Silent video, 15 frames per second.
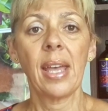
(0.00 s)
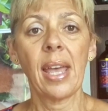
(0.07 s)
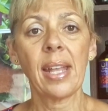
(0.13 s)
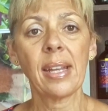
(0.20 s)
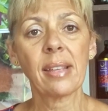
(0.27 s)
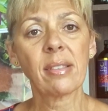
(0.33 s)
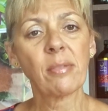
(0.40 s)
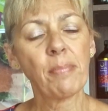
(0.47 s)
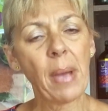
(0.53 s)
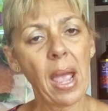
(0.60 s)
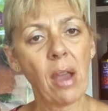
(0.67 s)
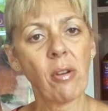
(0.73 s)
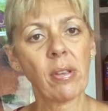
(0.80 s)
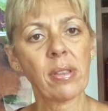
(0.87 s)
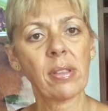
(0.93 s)
And as a
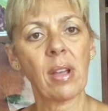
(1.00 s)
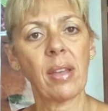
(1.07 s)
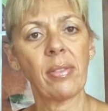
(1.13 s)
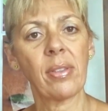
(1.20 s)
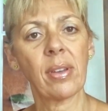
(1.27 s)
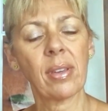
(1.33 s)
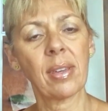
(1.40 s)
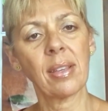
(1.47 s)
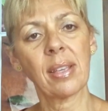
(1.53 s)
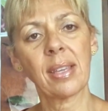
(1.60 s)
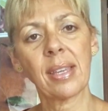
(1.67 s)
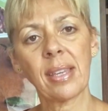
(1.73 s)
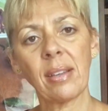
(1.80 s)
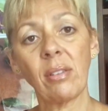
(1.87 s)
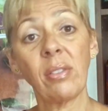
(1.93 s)
parasite that can
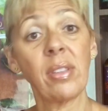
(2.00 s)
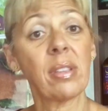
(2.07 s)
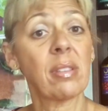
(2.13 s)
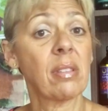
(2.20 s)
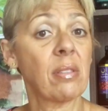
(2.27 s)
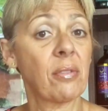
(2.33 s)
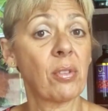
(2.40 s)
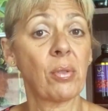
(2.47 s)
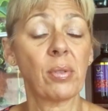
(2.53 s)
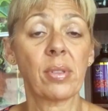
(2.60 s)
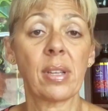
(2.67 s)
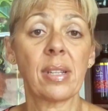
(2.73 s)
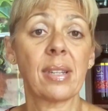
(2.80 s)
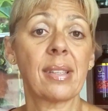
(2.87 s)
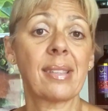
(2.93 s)
kill, this is of course
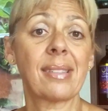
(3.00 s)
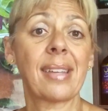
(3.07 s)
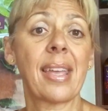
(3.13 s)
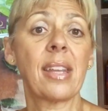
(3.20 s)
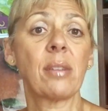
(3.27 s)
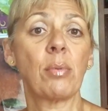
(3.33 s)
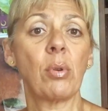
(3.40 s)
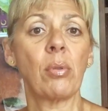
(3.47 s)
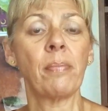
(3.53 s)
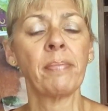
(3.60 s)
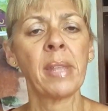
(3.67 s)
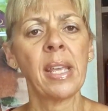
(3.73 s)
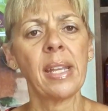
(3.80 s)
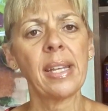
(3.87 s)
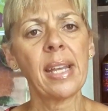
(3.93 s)
understandable.
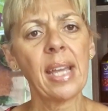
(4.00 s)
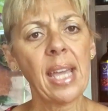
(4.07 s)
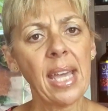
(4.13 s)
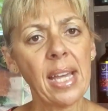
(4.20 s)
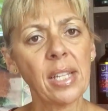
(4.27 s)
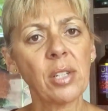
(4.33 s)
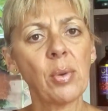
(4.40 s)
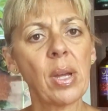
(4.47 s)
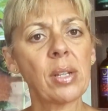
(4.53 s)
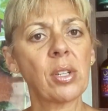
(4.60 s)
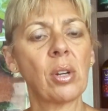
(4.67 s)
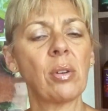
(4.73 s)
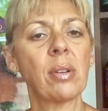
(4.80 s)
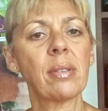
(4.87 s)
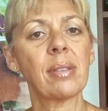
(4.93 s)
Now, how do our
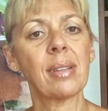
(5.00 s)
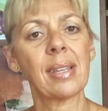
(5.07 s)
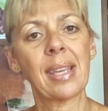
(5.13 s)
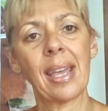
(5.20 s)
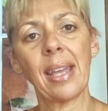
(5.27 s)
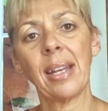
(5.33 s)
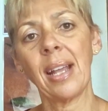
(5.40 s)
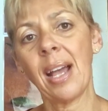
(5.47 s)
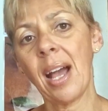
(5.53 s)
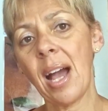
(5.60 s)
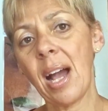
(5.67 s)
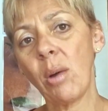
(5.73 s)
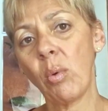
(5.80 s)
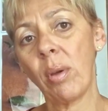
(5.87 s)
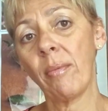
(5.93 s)
dogs get
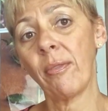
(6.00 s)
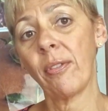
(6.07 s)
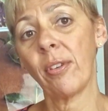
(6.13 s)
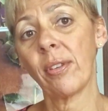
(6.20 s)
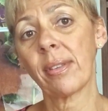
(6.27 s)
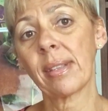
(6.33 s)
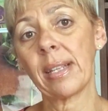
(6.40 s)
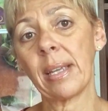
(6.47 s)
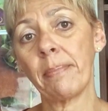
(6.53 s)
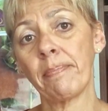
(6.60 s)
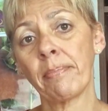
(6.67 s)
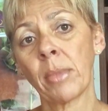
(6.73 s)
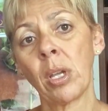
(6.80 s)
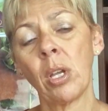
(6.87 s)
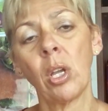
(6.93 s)
heartworm firstly?
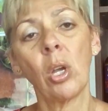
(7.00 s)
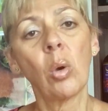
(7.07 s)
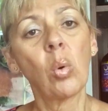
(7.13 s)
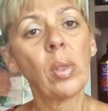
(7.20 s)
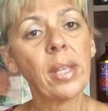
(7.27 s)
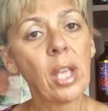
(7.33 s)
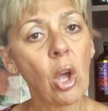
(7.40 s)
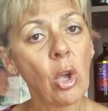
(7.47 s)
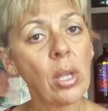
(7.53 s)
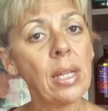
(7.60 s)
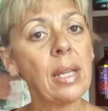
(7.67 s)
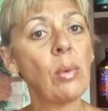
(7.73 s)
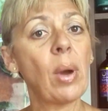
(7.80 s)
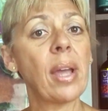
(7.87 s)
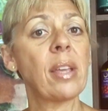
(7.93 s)
Well, the
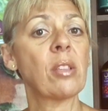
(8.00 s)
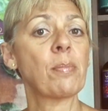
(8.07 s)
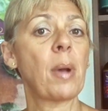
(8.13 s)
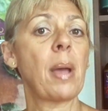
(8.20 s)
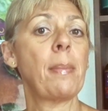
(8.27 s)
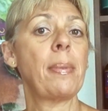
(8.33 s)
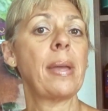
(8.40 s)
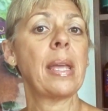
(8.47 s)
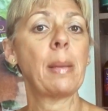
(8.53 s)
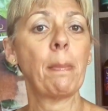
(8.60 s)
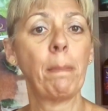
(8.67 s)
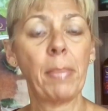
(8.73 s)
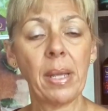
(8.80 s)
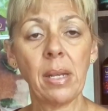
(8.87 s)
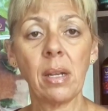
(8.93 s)
only way is by being
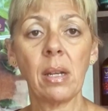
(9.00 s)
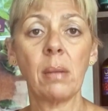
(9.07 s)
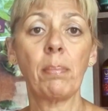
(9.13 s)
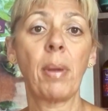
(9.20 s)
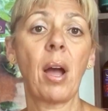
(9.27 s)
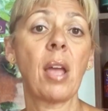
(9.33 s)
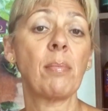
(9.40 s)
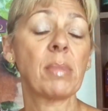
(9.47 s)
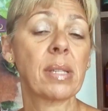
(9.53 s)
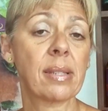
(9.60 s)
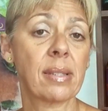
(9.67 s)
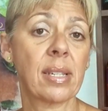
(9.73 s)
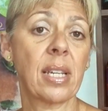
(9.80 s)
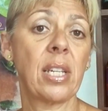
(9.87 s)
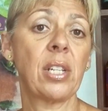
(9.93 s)
bitten by a
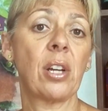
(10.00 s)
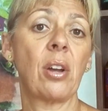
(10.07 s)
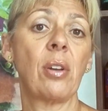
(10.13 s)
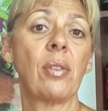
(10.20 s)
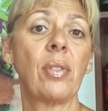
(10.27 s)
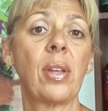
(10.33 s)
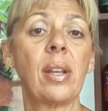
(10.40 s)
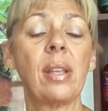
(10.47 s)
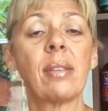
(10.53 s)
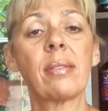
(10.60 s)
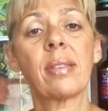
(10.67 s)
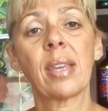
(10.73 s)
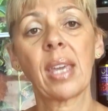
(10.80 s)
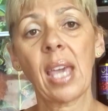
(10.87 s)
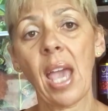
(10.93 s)
mosquito that is
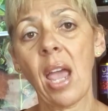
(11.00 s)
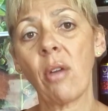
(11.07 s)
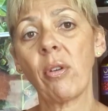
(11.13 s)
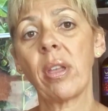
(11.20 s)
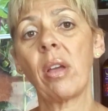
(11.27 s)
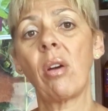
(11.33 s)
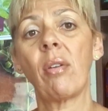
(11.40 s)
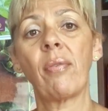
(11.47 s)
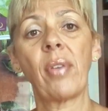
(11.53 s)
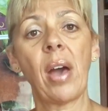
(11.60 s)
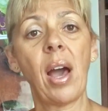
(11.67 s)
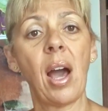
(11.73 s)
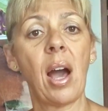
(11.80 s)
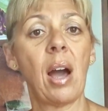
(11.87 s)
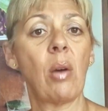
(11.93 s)
the carrier of the
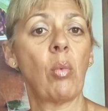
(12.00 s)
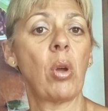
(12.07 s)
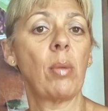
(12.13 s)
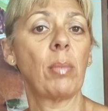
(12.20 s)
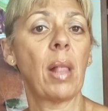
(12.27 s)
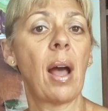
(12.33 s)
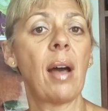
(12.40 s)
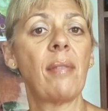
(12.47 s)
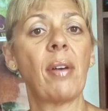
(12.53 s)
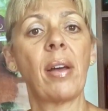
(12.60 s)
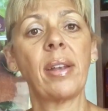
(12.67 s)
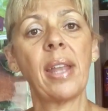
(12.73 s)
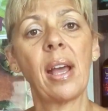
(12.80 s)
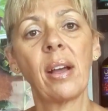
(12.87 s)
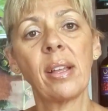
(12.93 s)
heartworm larva.
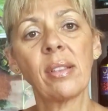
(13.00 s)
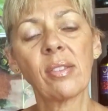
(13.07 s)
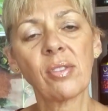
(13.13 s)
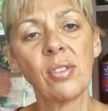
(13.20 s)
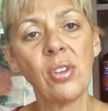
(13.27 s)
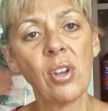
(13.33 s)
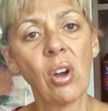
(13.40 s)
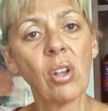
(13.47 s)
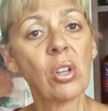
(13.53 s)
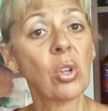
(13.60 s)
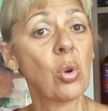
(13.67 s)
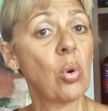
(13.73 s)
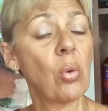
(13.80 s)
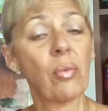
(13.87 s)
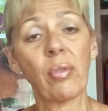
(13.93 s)
Now, it's not
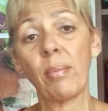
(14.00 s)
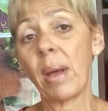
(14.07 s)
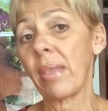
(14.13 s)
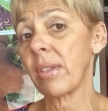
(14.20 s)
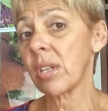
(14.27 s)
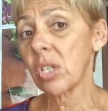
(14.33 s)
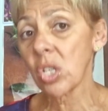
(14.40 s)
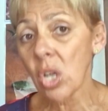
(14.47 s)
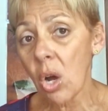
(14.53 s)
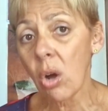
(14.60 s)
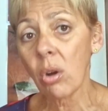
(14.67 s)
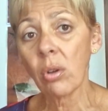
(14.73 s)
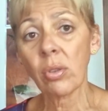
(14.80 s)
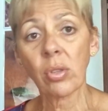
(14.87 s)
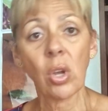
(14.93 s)
caught from other
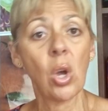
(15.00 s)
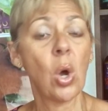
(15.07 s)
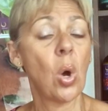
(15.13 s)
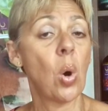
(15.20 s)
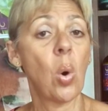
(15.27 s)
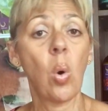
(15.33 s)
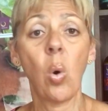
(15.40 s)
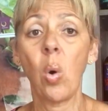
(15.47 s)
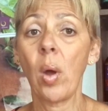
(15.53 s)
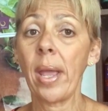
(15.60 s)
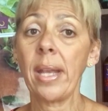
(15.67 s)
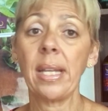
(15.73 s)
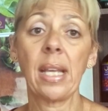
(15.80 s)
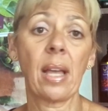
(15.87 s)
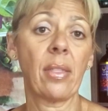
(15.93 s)
dogs or
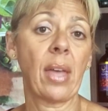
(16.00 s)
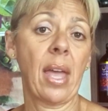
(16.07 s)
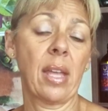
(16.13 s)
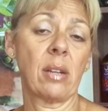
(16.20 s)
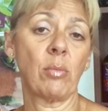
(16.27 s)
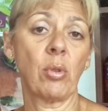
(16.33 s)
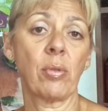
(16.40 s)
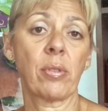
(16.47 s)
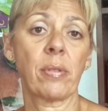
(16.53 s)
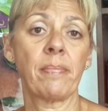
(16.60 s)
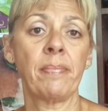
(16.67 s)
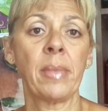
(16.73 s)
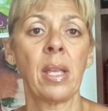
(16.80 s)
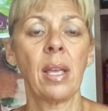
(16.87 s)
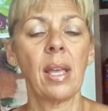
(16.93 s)
any other animals.
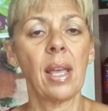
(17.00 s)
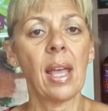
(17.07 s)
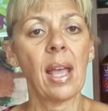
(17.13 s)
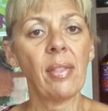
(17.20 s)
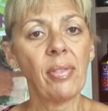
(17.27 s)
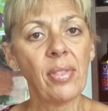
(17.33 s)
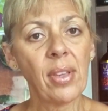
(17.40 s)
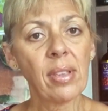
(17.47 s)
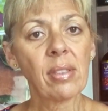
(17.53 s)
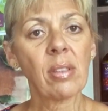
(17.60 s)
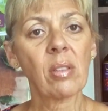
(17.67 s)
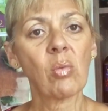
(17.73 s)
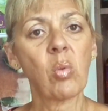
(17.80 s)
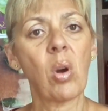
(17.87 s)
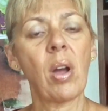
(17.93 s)
And this
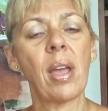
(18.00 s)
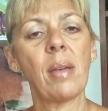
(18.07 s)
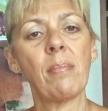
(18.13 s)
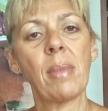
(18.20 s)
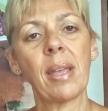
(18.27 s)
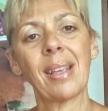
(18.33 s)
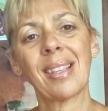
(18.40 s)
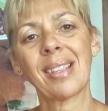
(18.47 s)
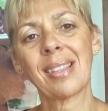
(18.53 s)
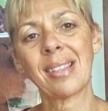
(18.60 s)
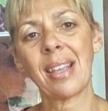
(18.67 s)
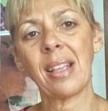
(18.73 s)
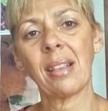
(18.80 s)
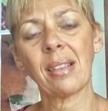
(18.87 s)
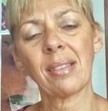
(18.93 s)
is why it makes
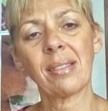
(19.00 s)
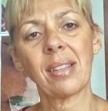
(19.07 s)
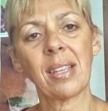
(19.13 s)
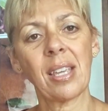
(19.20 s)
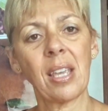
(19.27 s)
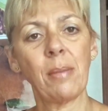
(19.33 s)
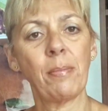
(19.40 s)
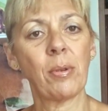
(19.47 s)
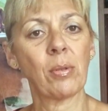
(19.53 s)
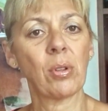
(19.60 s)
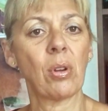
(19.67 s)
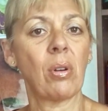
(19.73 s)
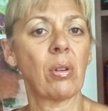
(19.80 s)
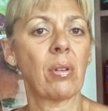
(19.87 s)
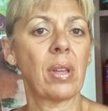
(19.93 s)
sense to keep your
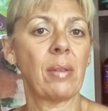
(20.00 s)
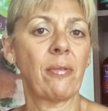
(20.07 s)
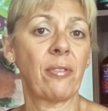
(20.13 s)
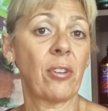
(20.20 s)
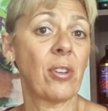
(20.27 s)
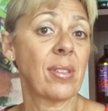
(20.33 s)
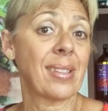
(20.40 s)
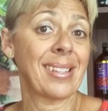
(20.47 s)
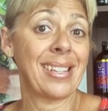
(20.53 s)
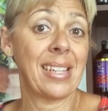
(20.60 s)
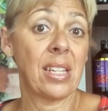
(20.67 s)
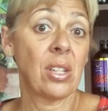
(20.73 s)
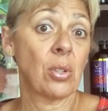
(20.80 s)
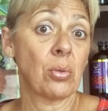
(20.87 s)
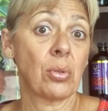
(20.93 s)
dog firstly
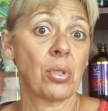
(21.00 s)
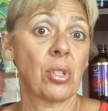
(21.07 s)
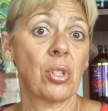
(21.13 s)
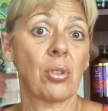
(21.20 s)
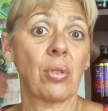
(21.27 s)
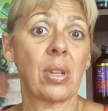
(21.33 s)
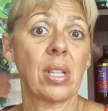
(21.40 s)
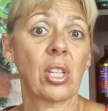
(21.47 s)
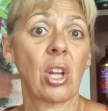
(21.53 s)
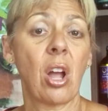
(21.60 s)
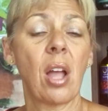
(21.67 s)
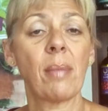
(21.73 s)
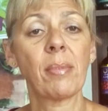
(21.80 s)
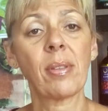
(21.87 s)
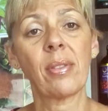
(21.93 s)
indoors during
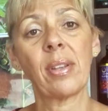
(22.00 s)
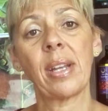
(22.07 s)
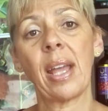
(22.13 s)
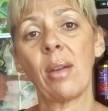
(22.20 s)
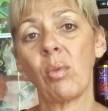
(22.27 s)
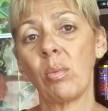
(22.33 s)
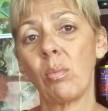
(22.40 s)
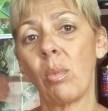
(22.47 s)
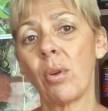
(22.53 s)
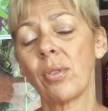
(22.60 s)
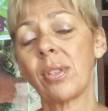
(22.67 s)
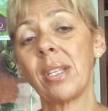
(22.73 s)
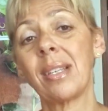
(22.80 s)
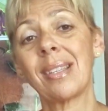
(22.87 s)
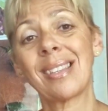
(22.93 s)
times of the day when
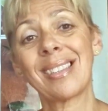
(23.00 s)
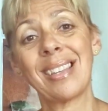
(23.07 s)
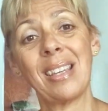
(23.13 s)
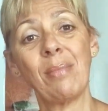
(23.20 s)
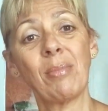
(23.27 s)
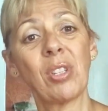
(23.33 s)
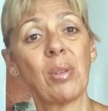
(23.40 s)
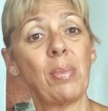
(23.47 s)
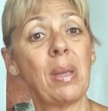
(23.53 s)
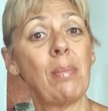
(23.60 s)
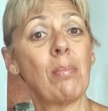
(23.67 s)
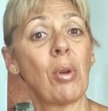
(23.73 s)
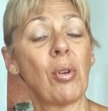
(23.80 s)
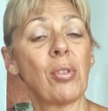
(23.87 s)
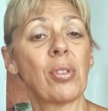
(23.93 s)
mozzies seem to be
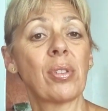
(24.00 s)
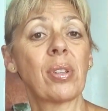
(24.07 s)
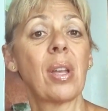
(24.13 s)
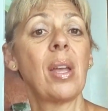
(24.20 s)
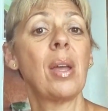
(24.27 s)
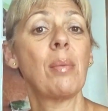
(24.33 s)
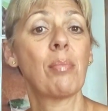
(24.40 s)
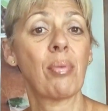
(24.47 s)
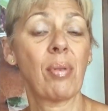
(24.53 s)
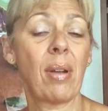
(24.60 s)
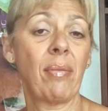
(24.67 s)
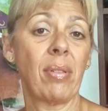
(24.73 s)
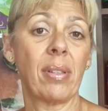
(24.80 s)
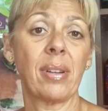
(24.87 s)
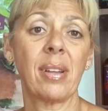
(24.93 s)
most
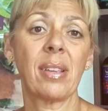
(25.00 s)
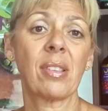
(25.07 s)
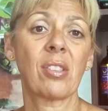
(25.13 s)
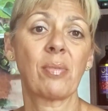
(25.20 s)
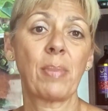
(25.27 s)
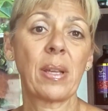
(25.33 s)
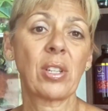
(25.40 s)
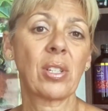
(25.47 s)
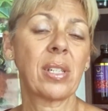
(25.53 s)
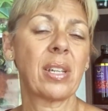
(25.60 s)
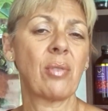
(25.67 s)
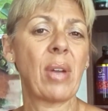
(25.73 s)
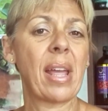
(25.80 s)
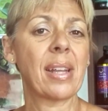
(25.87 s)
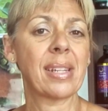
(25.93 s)
prevalent, especially
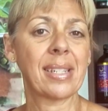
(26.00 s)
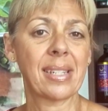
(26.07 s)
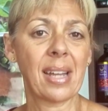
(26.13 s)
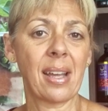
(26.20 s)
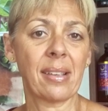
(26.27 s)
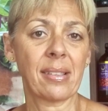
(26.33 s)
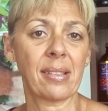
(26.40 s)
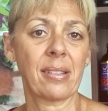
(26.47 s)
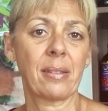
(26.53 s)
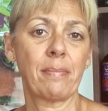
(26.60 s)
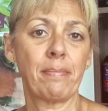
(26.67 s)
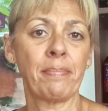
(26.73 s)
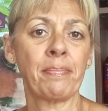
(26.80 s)
around dusk.